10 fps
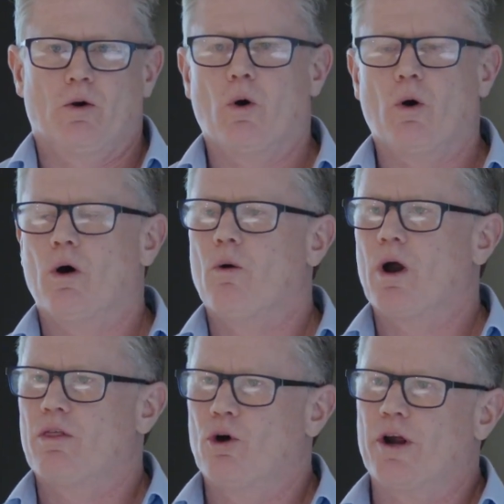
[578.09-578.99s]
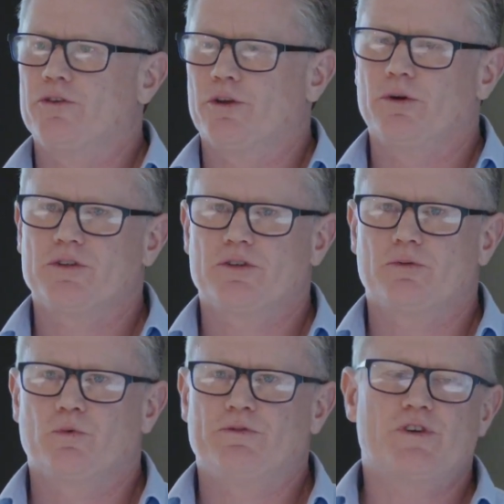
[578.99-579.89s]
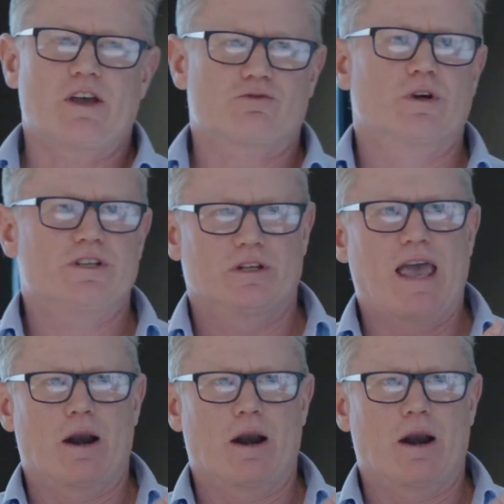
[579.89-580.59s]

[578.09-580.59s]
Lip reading: What I thought I'd do is, we've just recently